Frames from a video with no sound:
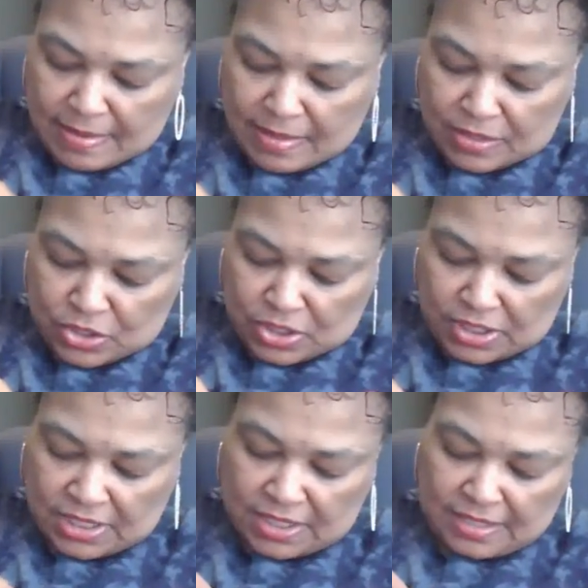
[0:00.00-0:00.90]

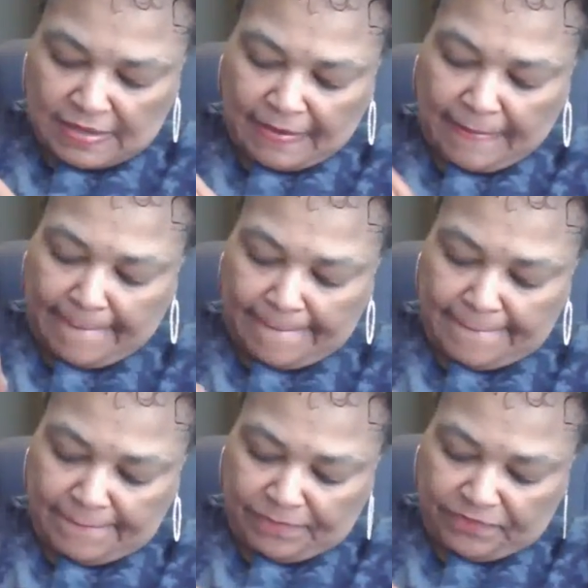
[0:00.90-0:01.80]
adjust it.
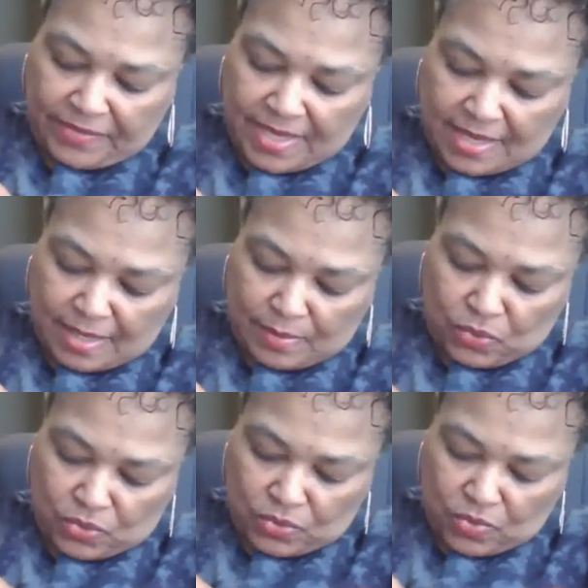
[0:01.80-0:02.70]
I got to
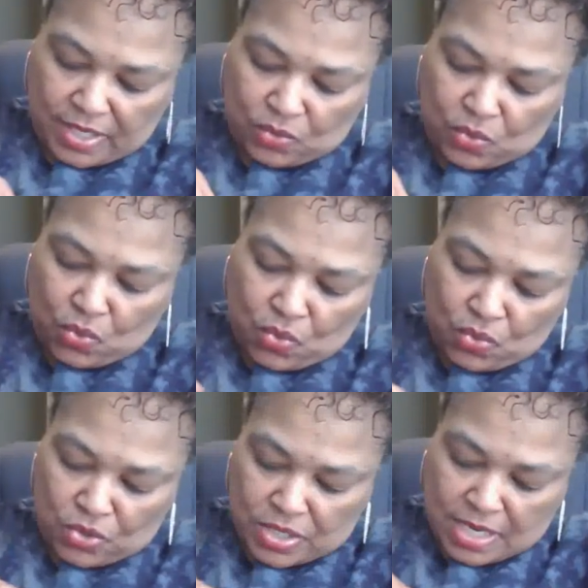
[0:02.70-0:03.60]
pull the right
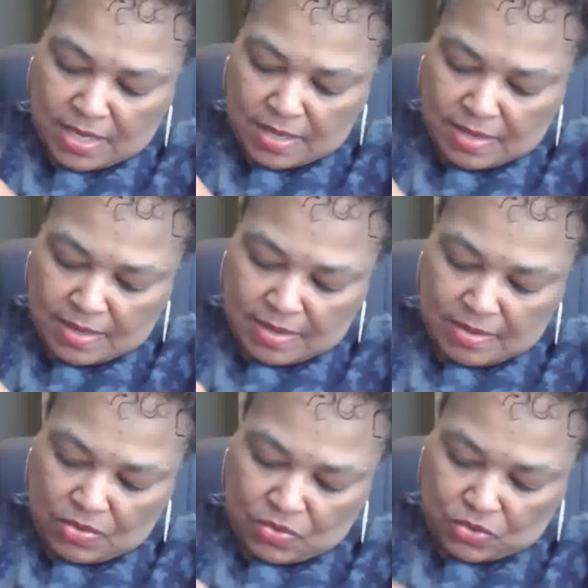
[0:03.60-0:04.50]
cord
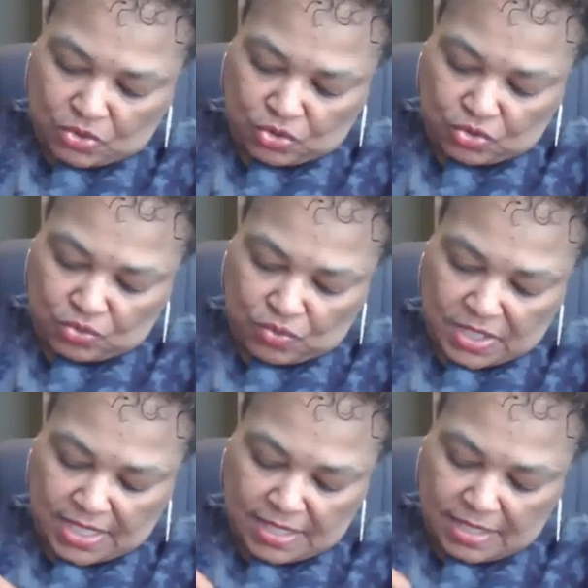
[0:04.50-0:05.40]
or
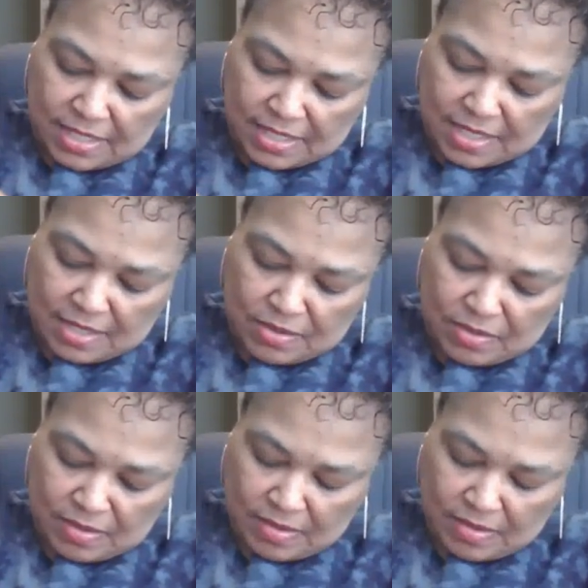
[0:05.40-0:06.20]
string thing here.